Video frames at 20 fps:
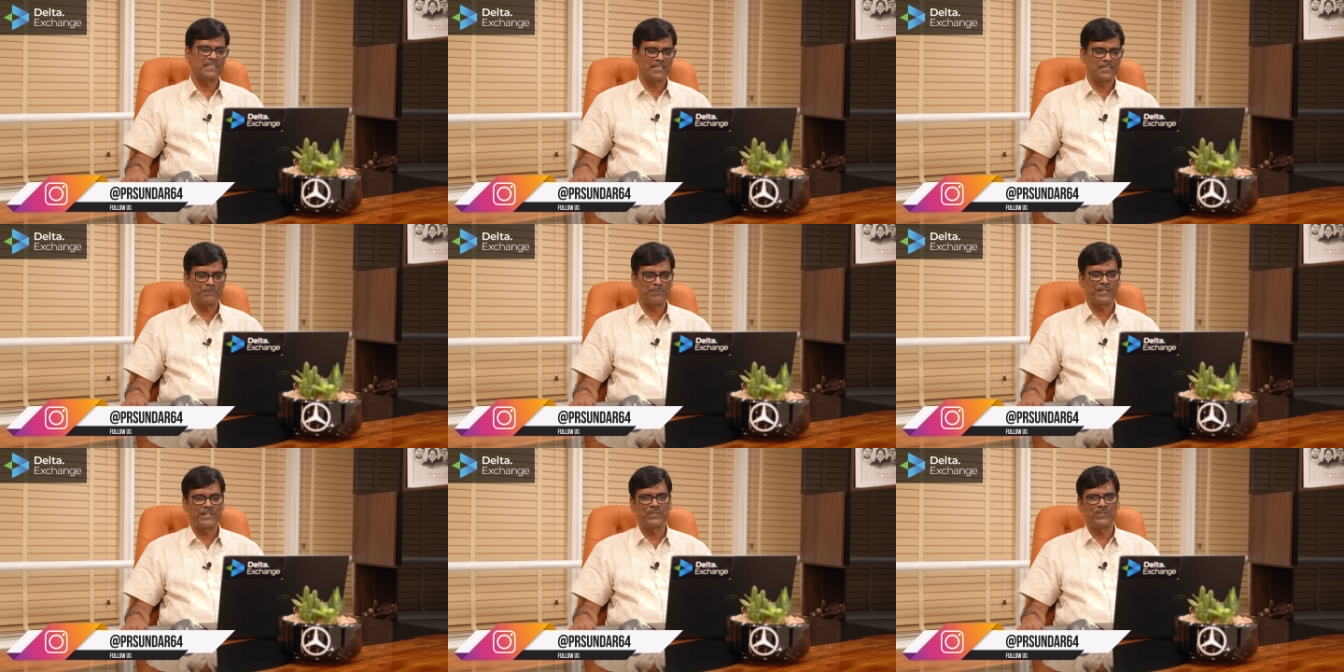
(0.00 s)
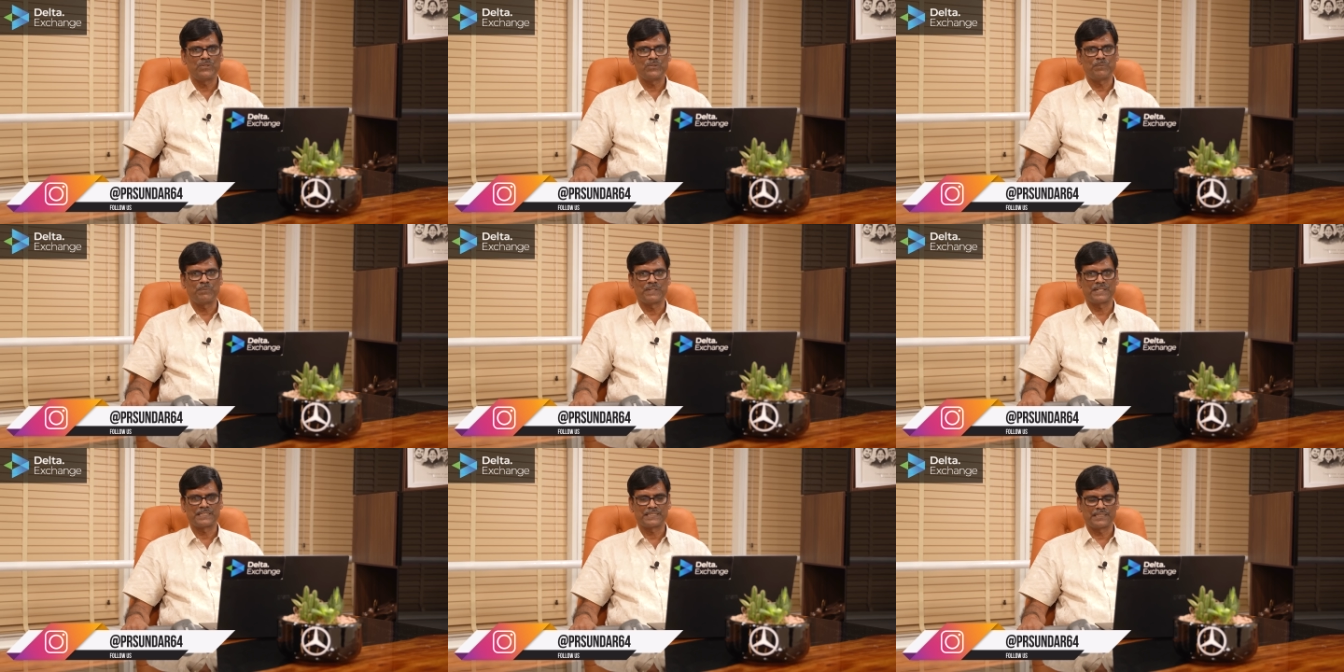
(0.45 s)

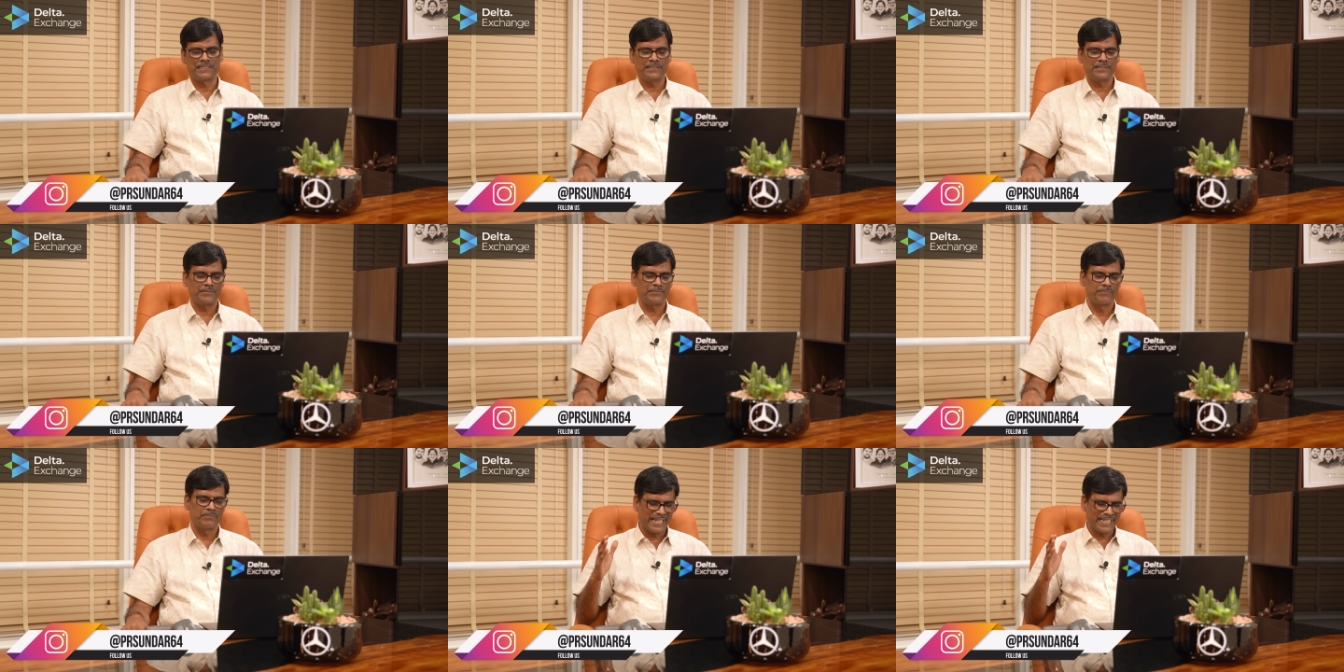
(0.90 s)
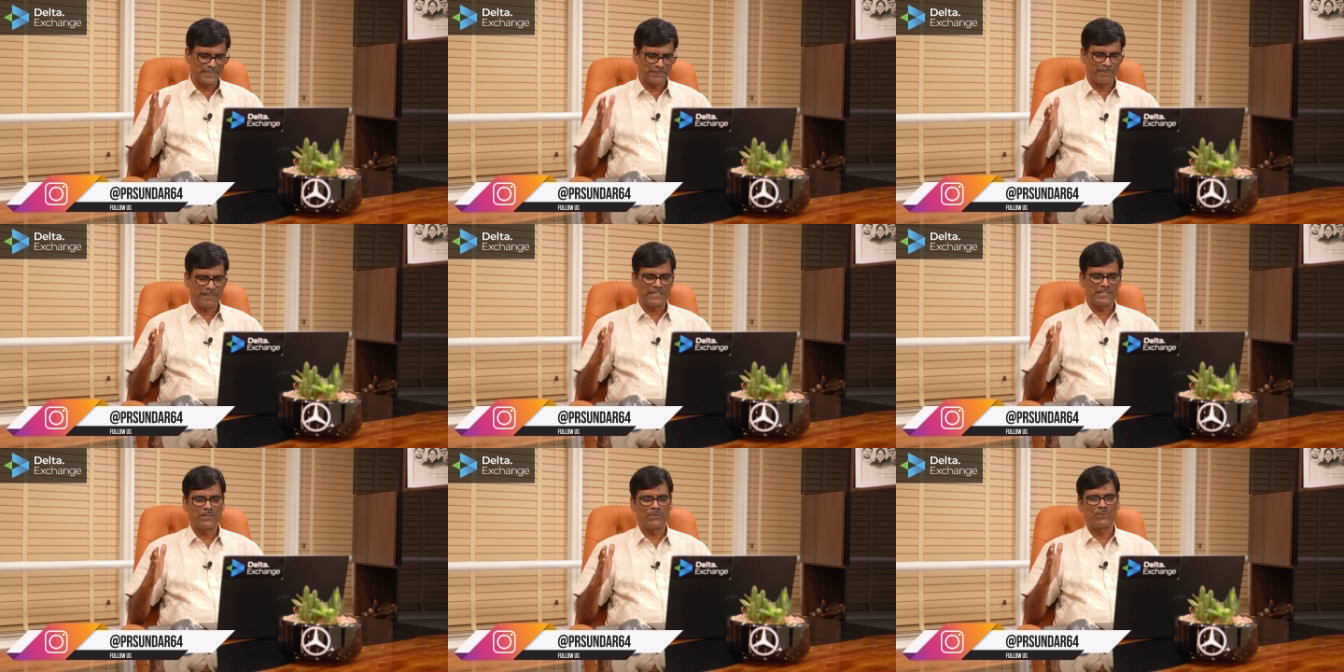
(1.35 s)
6.2%.
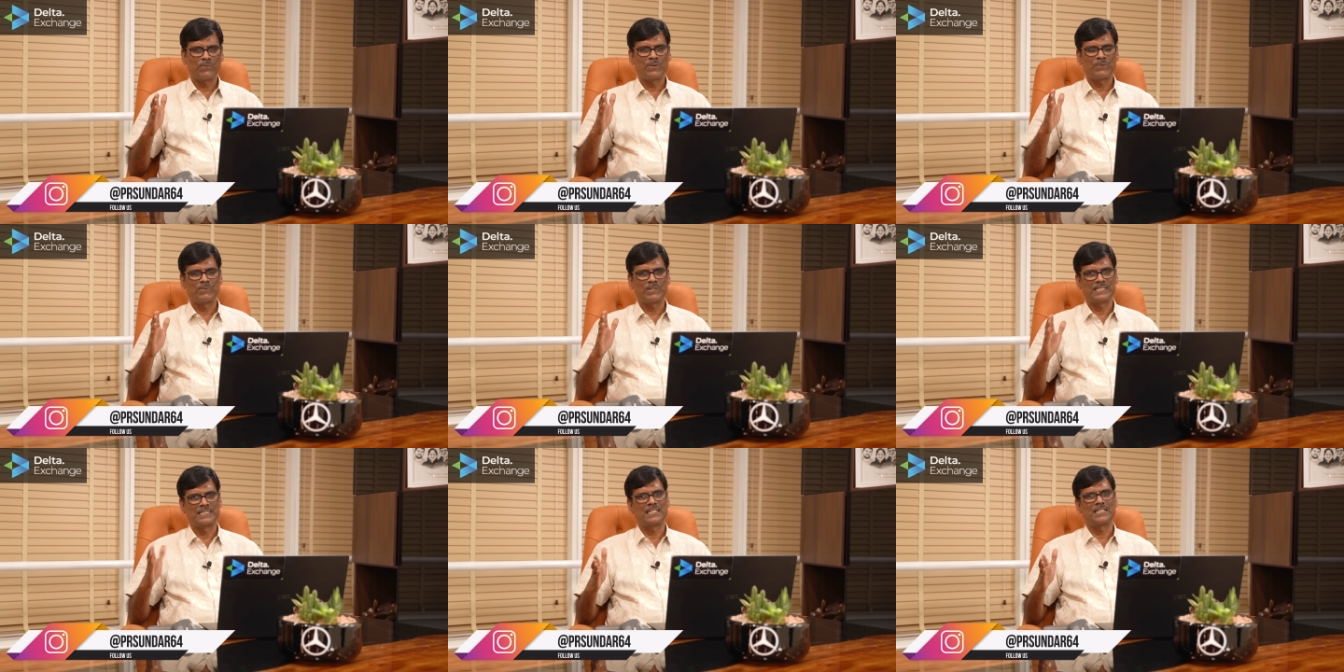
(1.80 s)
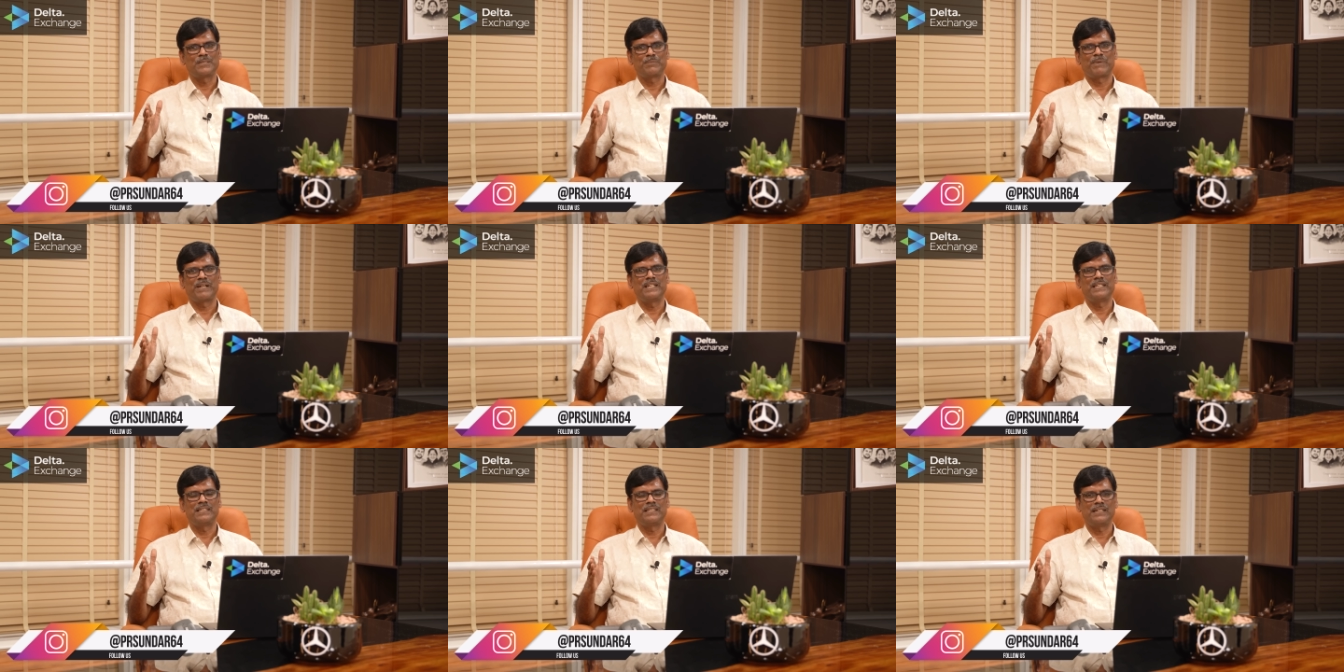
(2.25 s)
Expected one was
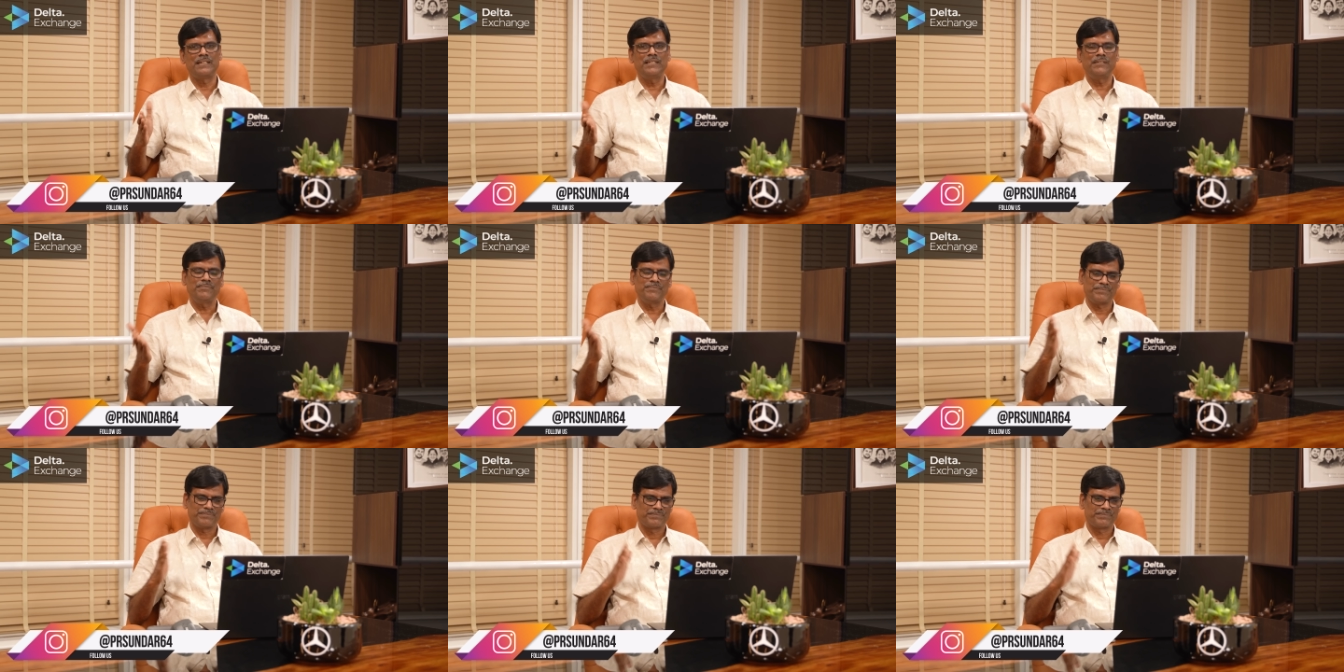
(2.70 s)
6.3.